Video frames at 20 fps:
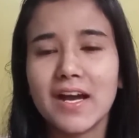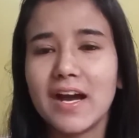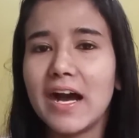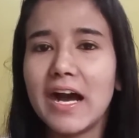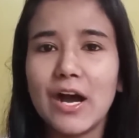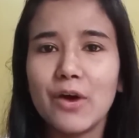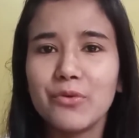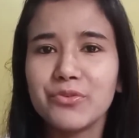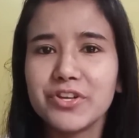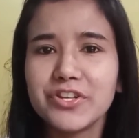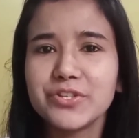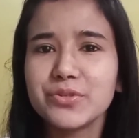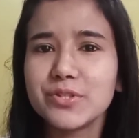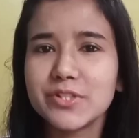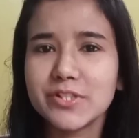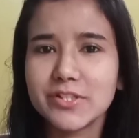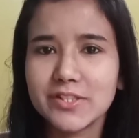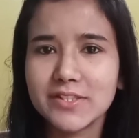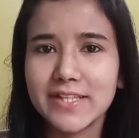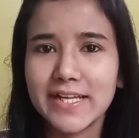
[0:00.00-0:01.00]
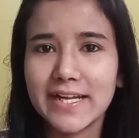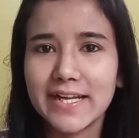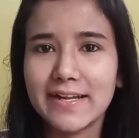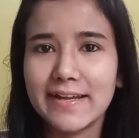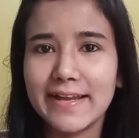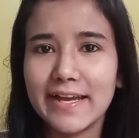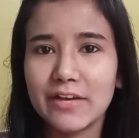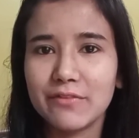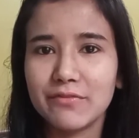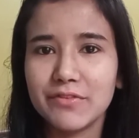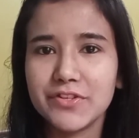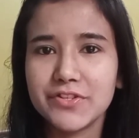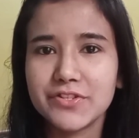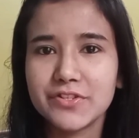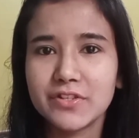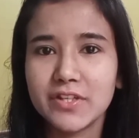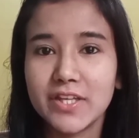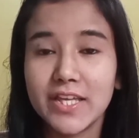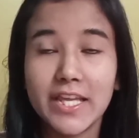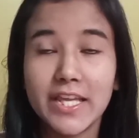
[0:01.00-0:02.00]
how did you learn that
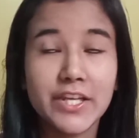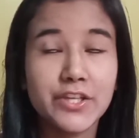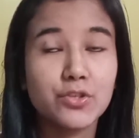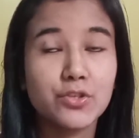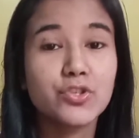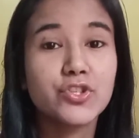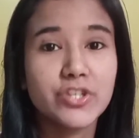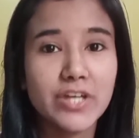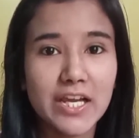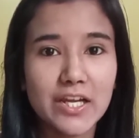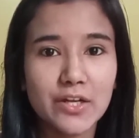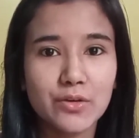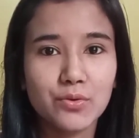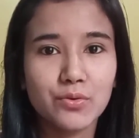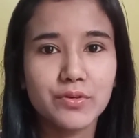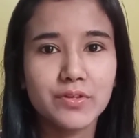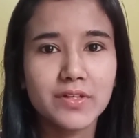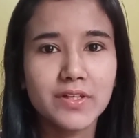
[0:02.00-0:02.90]
language in your childhood?